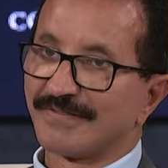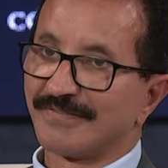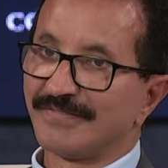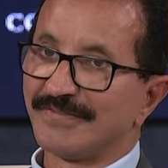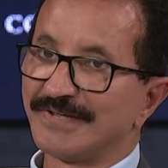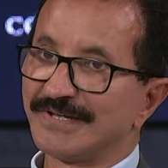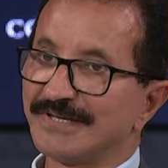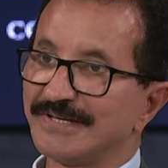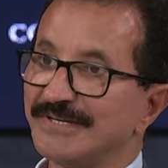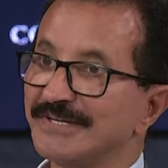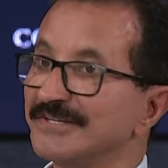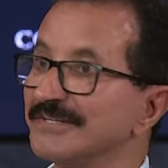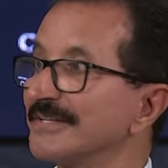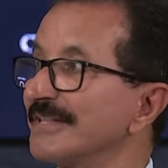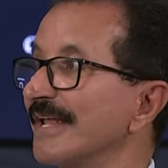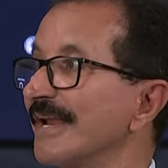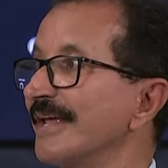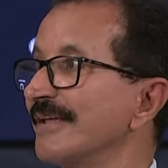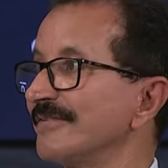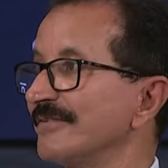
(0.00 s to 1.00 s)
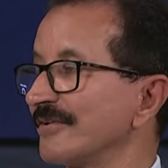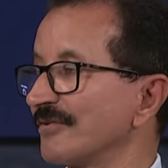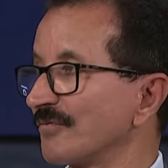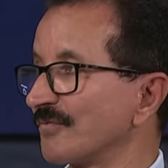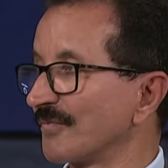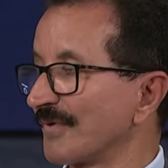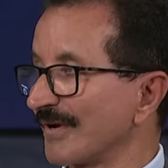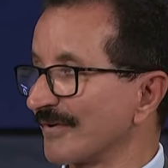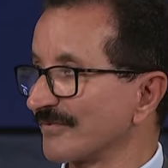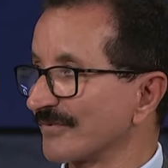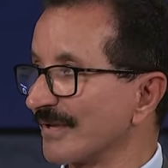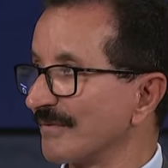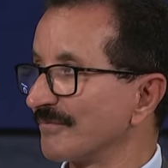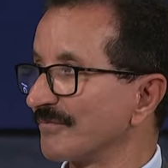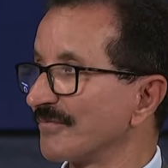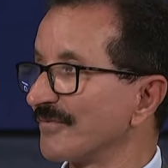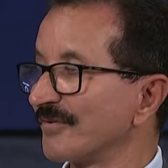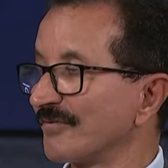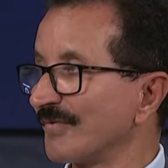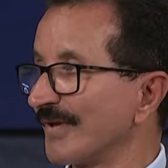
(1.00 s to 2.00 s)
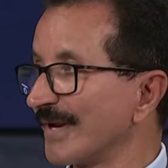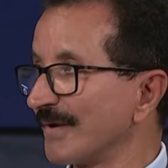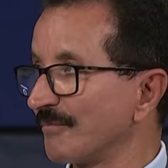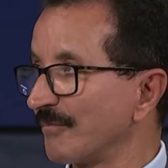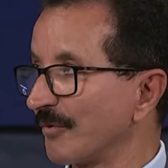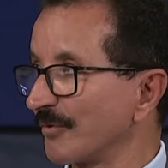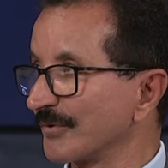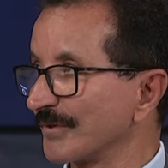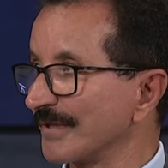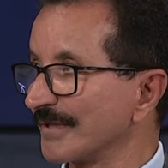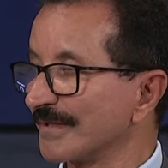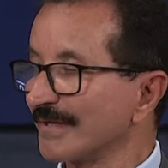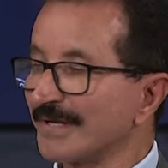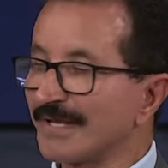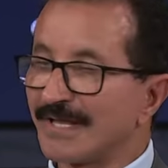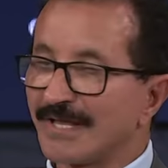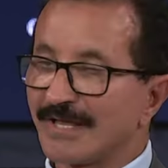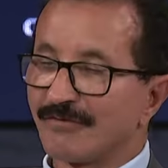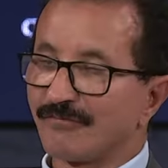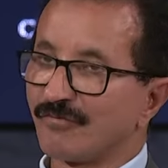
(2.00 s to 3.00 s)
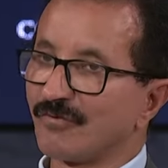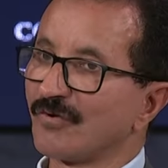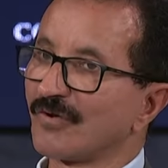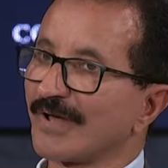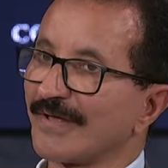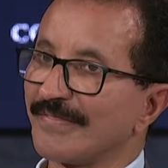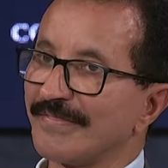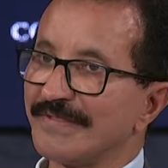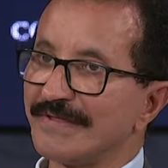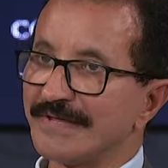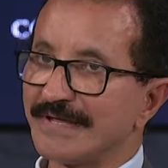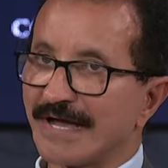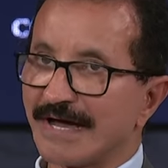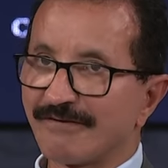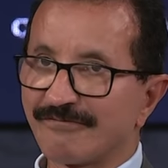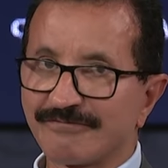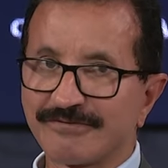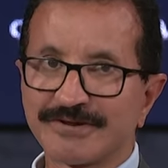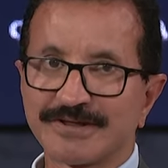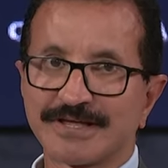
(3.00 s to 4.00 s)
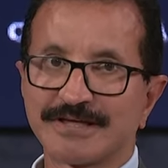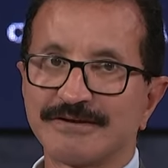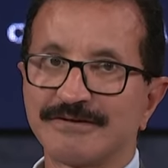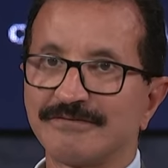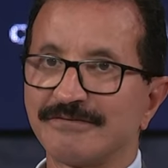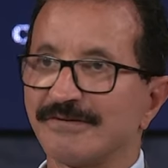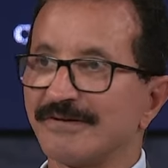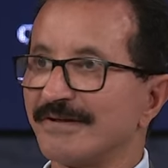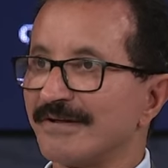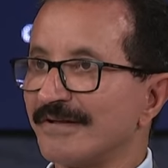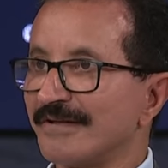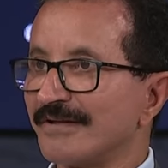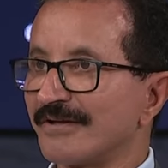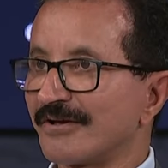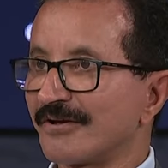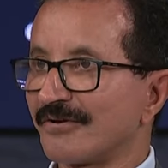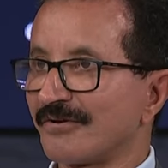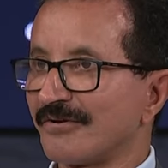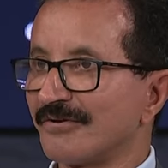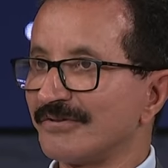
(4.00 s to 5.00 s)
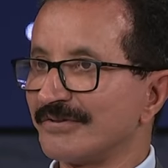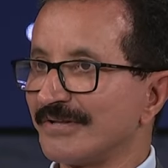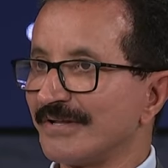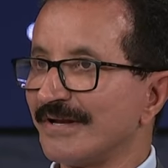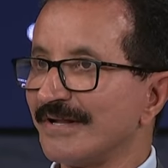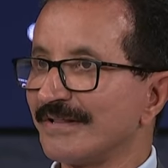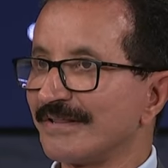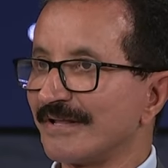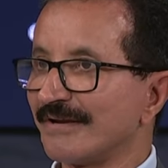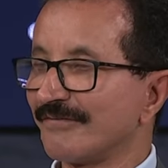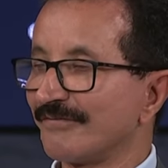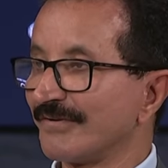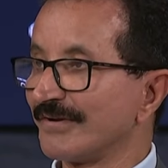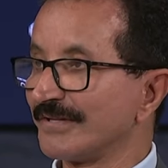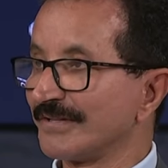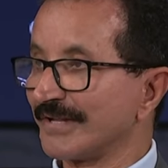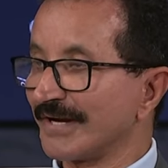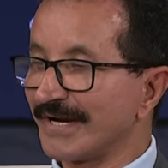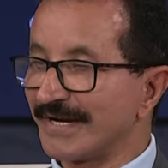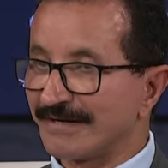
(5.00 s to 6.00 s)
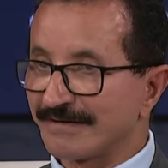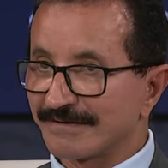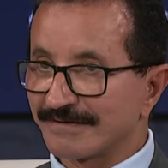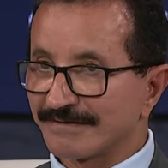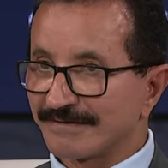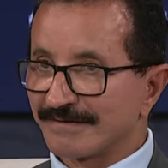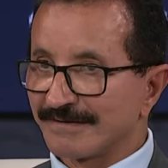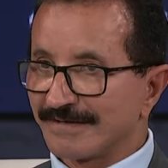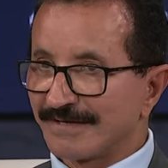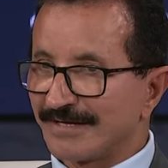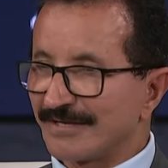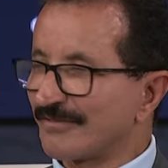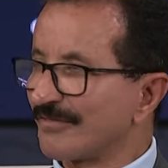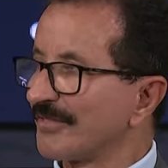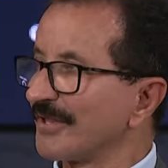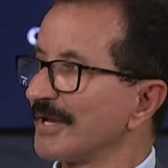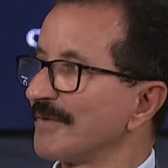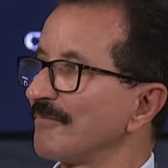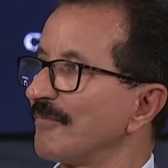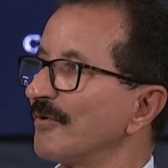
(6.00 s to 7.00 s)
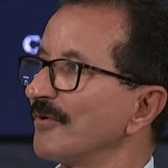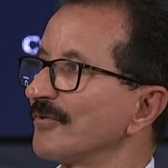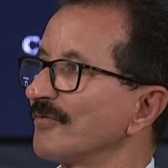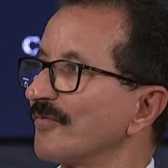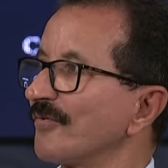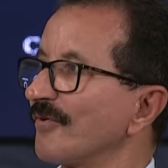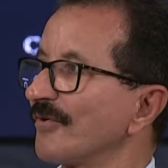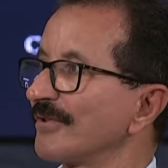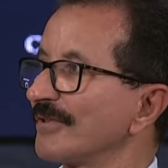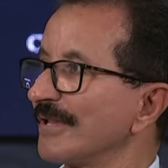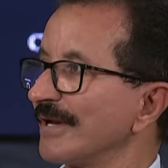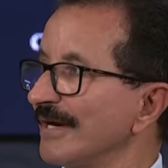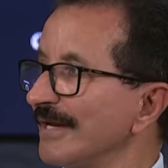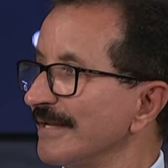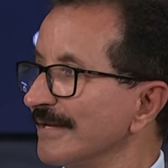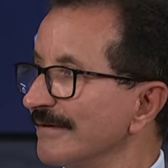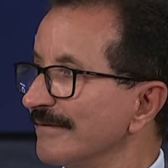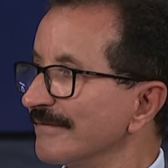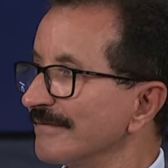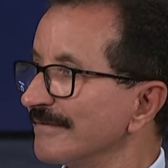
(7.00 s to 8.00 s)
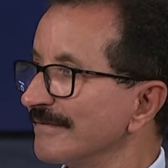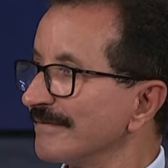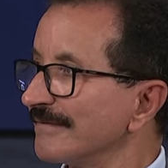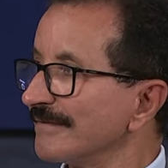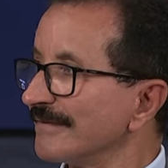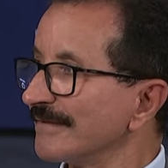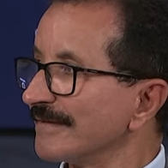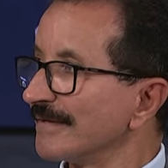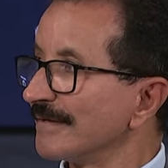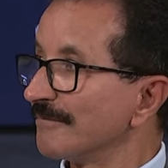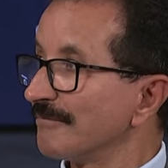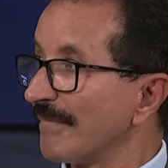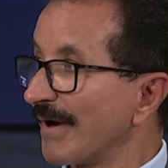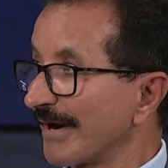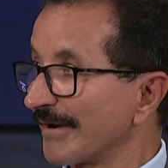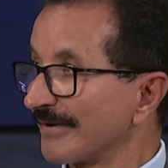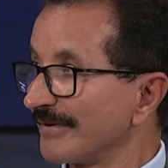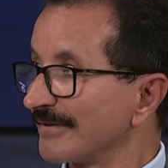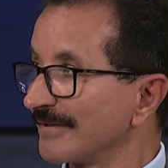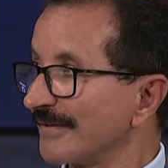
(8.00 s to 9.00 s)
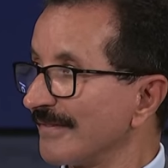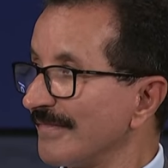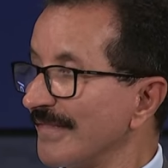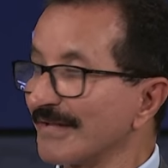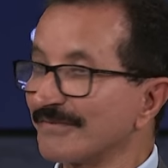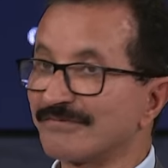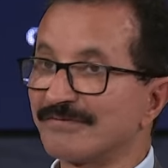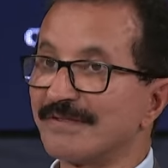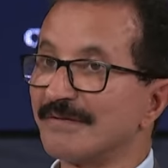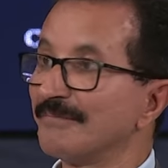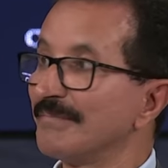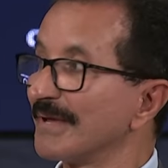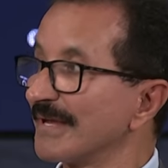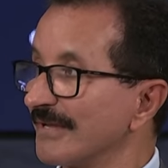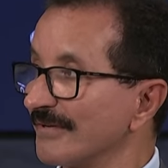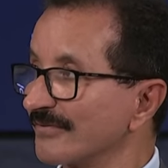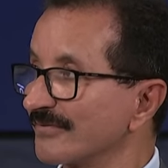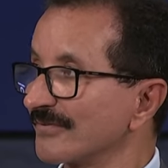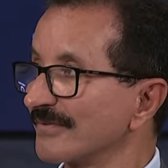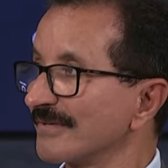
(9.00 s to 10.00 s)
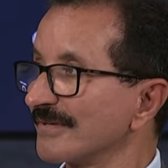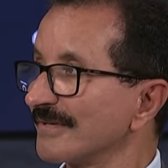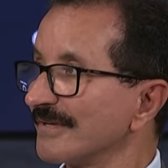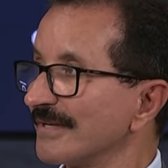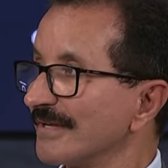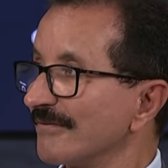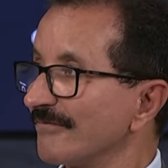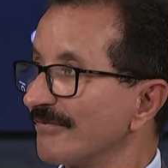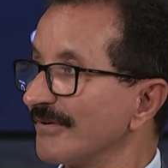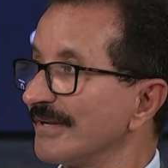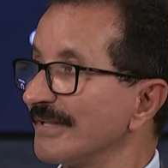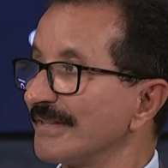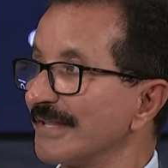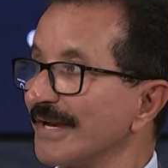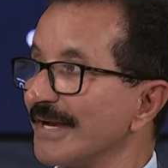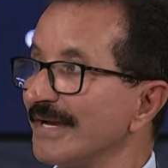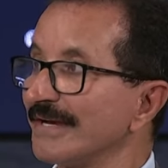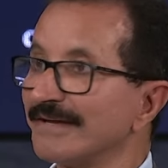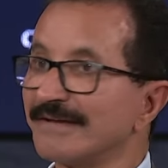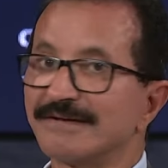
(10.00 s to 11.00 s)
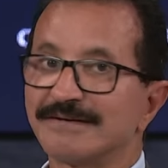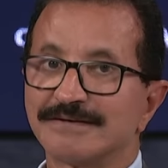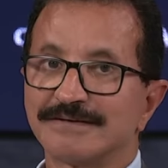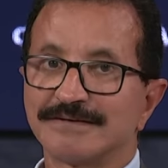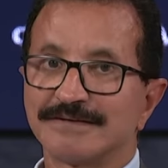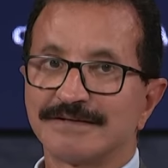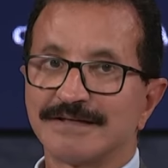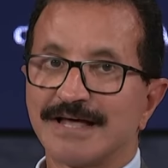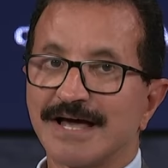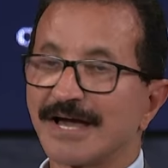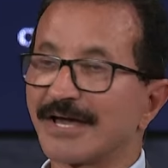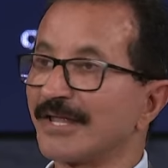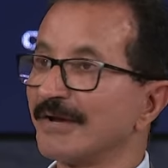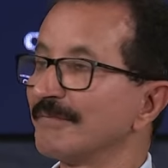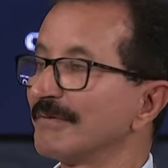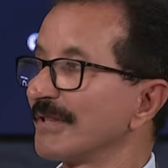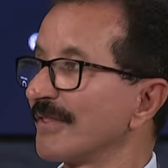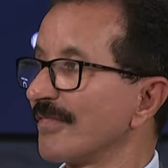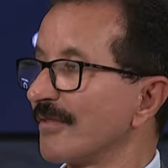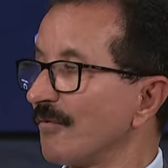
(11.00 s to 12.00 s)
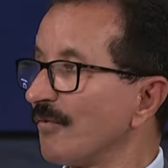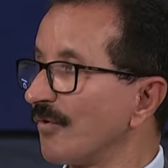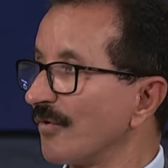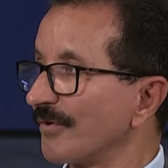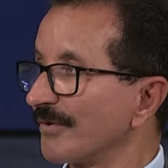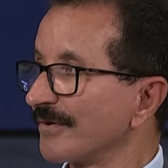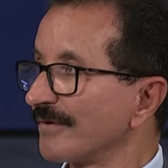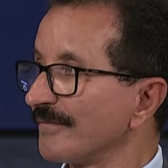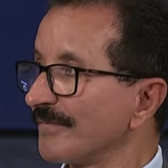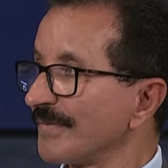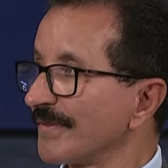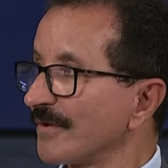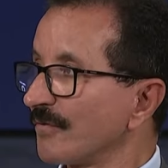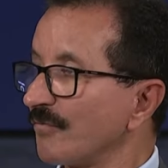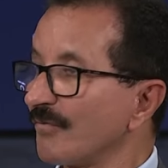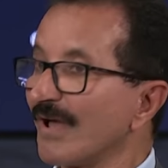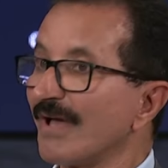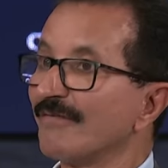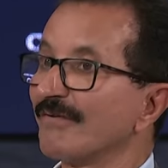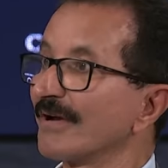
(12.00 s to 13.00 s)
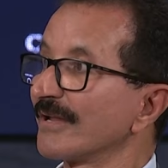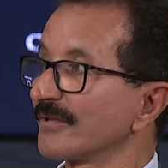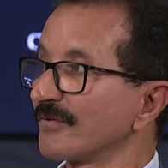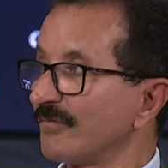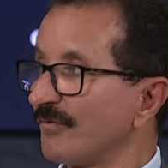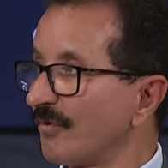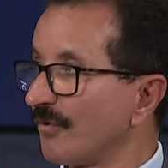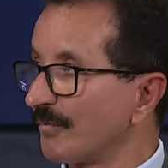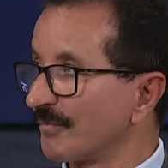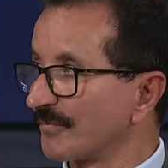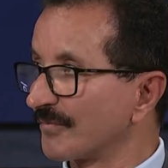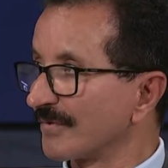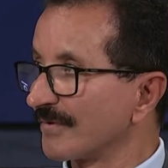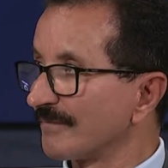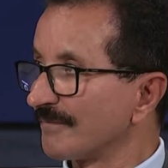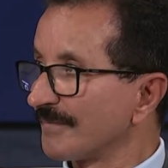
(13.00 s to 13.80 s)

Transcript: the digitalization custom is very important. Mm. If you look at the African Continental Free Trade, a 3.4 trillion market, that's the biggest free trade agreement in the world. Mm. We have a lot of hopes.